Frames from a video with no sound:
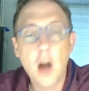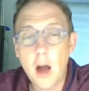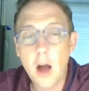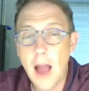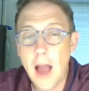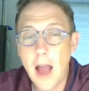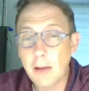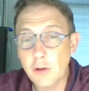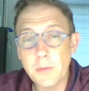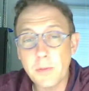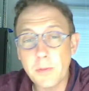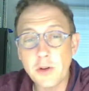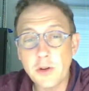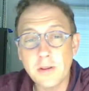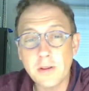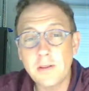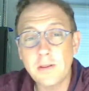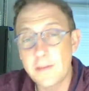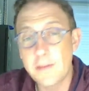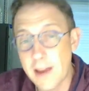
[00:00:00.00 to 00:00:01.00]

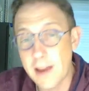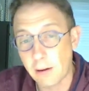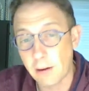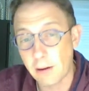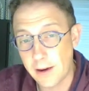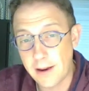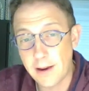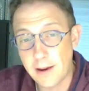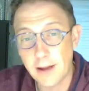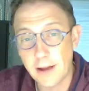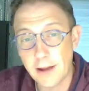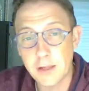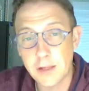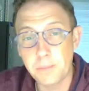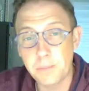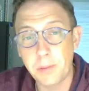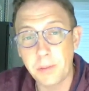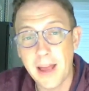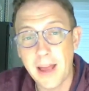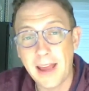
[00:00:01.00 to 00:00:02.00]
Attribution theory
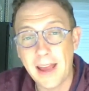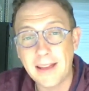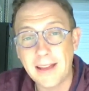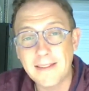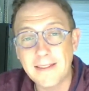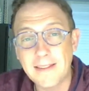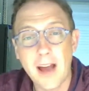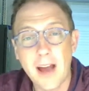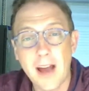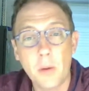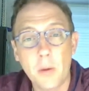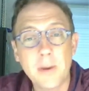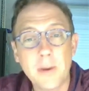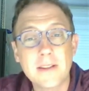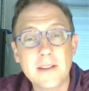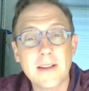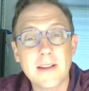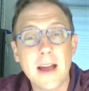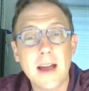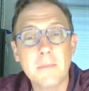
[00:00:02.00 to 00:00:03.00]
explains how we
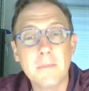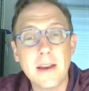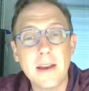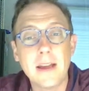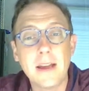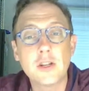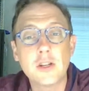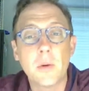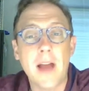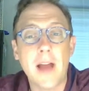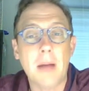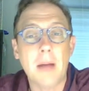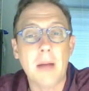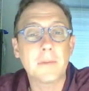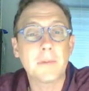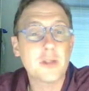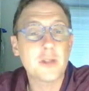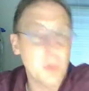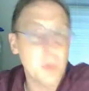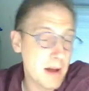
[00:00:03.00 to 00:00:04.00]
assign meaning to what
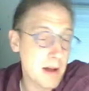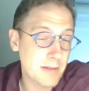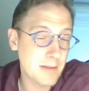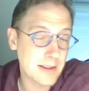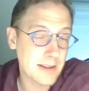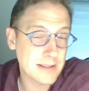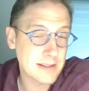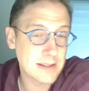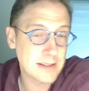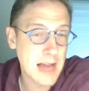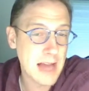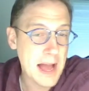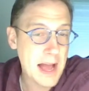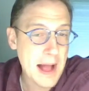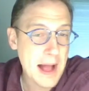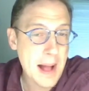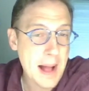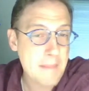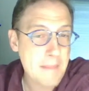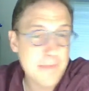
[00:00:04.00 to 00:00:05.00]
happens around us.
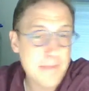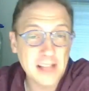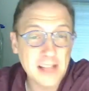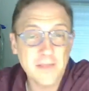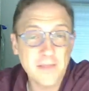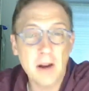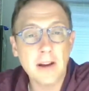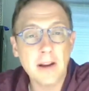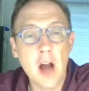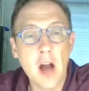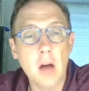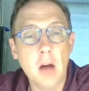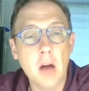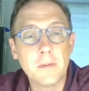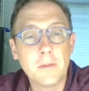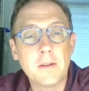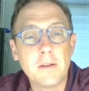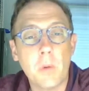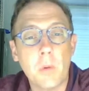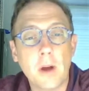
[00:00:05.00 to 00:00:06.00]
It's very
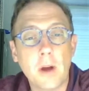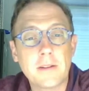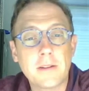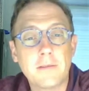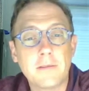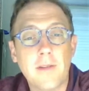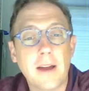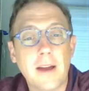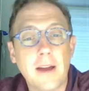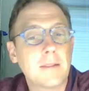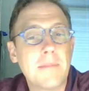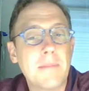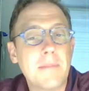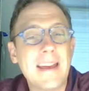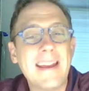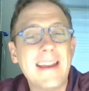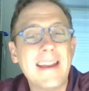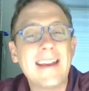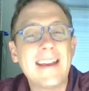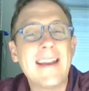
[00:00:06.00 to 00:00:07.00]
common to want to find
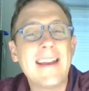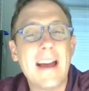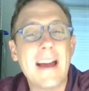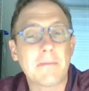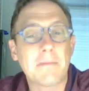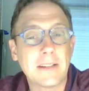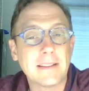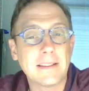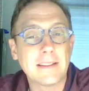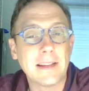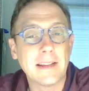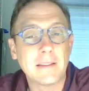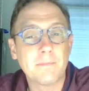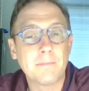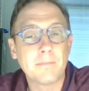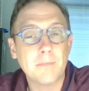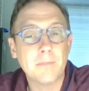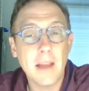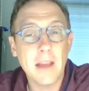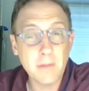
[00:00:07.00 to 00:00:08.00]
meaning in everything,
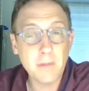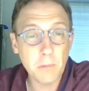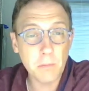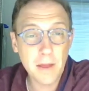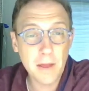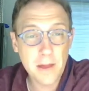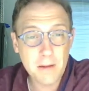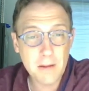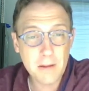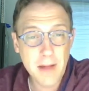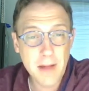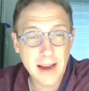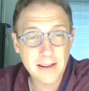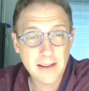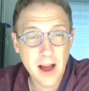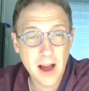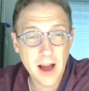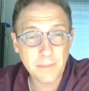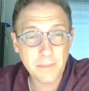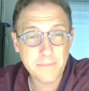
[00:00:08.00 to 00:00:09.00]
even when there might
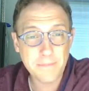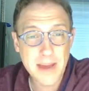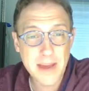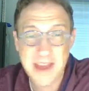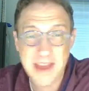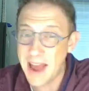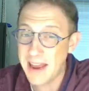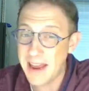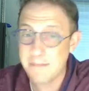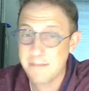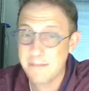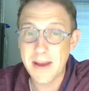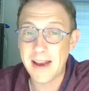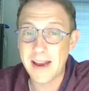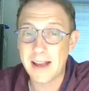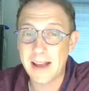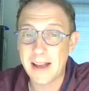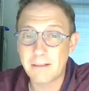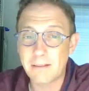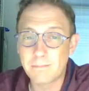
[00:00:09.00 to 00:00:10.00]
not be any
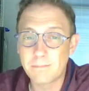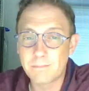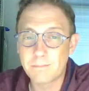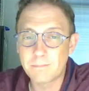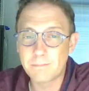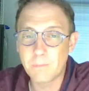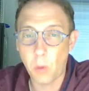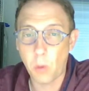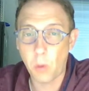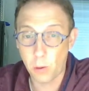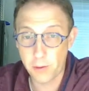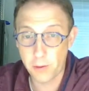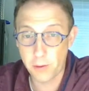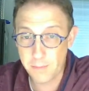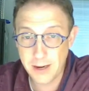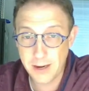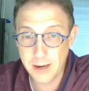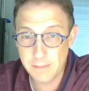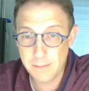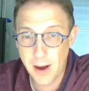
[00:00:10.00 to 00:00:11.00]
meaning, or the
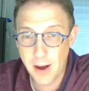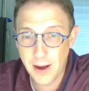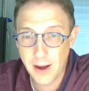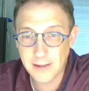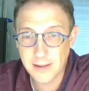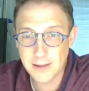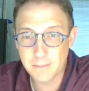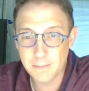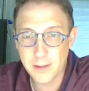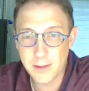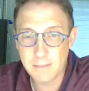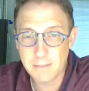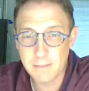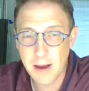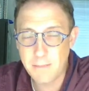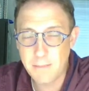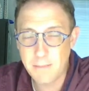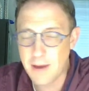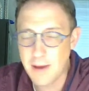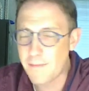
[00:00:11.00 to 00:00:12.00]
meaning behind something
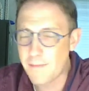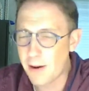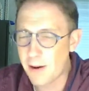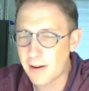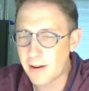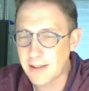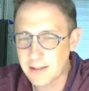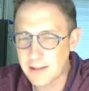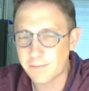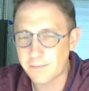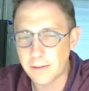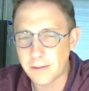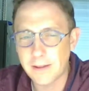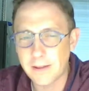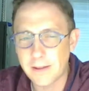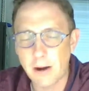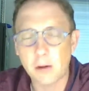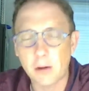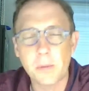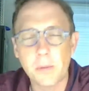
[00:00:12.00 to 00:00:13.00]
might be very different
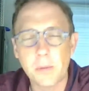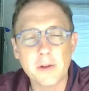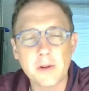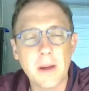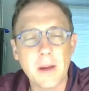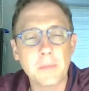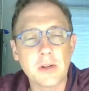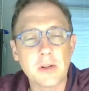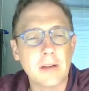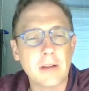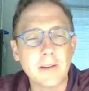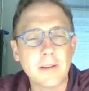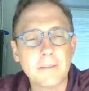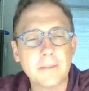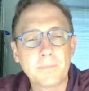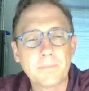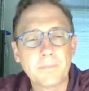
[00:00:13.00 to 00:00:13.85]
than our perception of it.